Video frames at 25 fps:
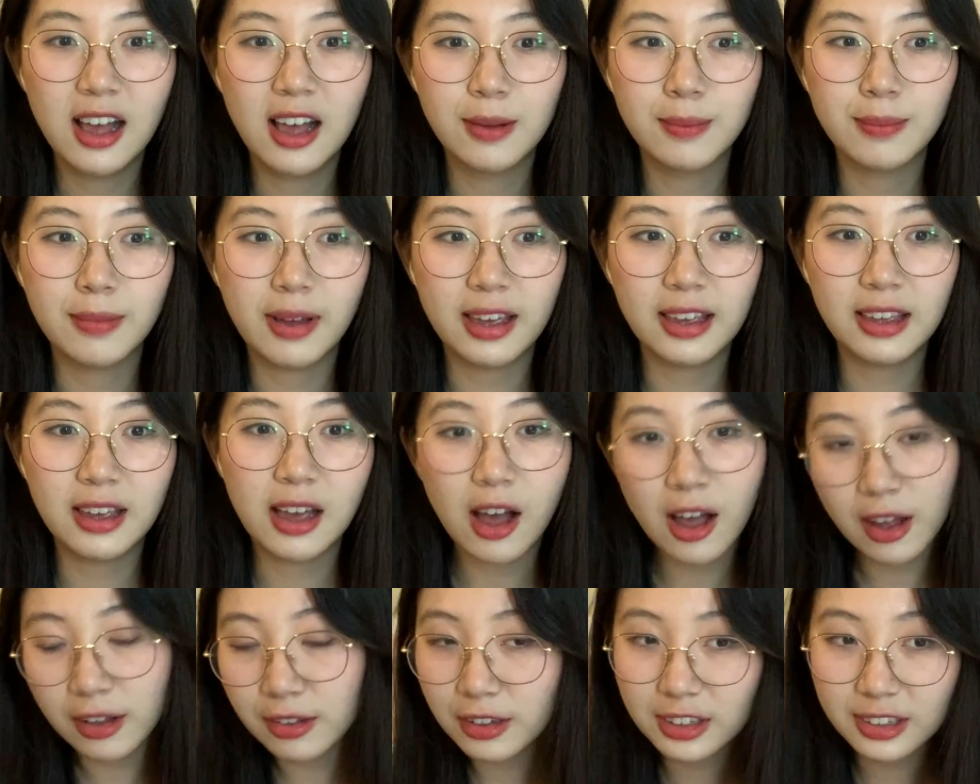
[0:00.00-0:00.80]
my
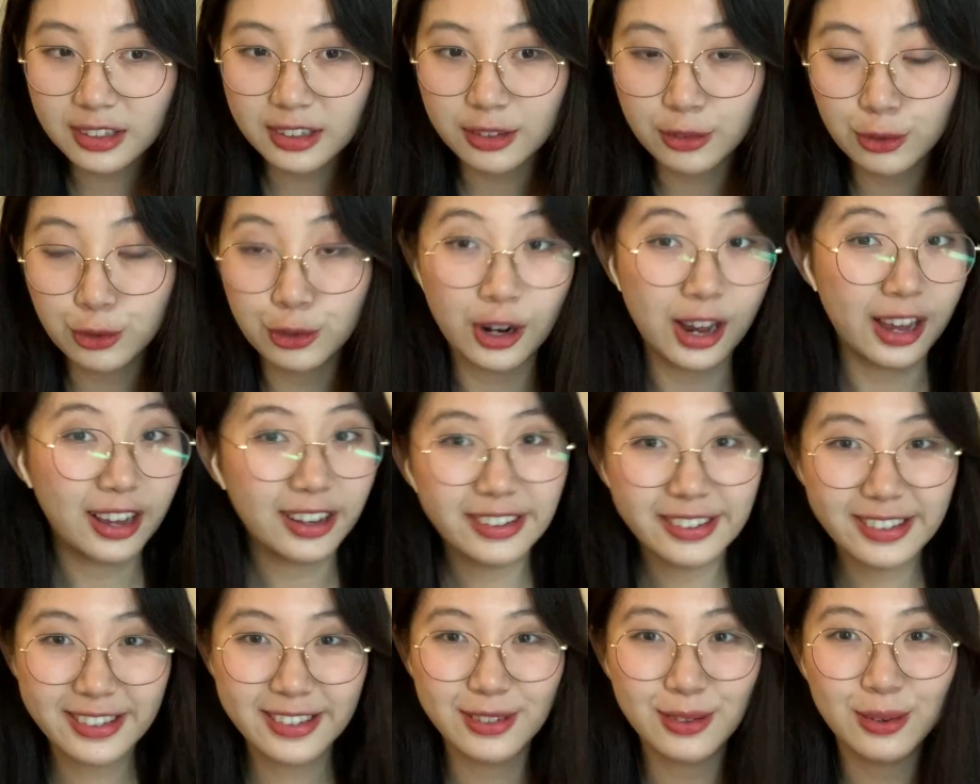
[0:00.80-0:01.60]
other
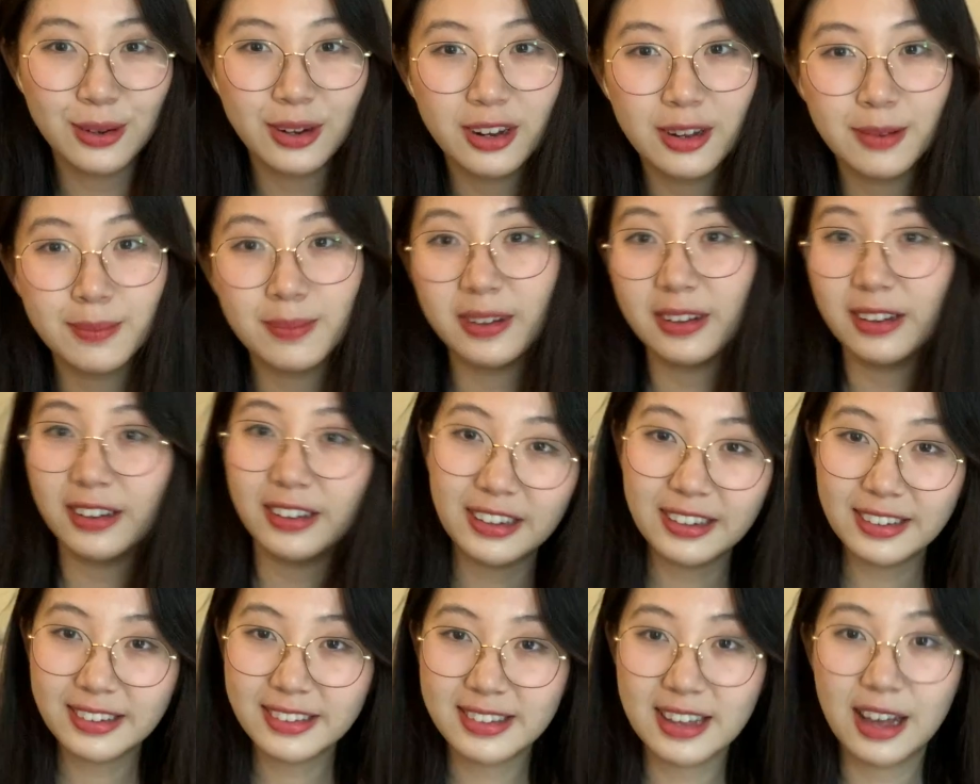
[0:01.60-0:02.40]
traits or
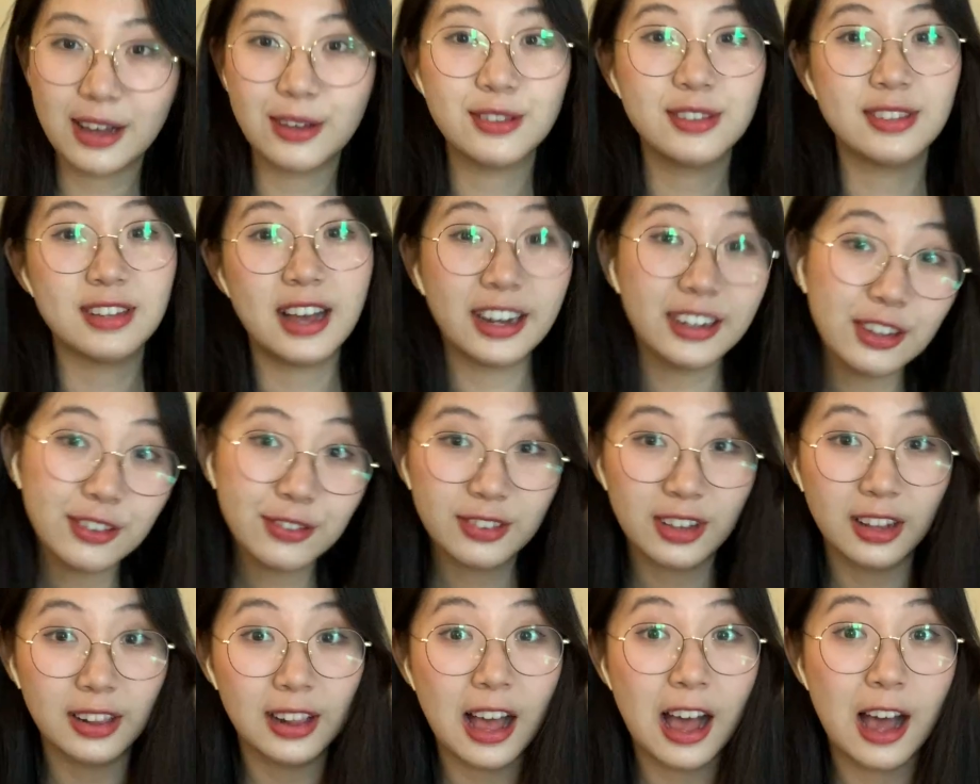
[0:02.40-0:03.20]
abilities outside of
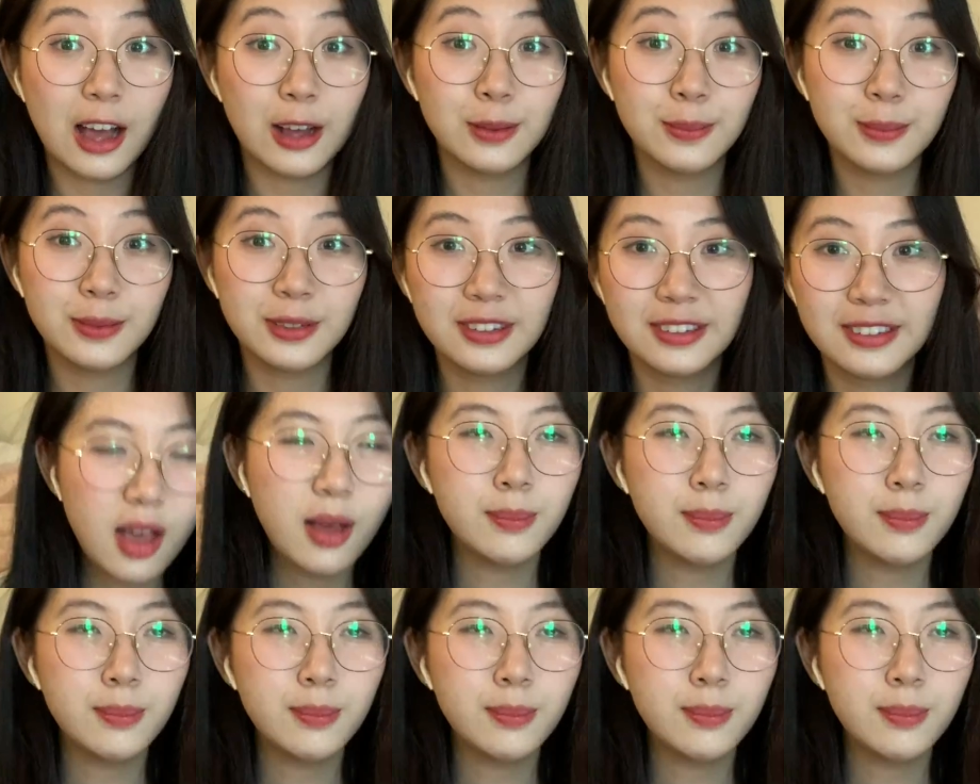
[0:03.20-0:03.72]
the lab,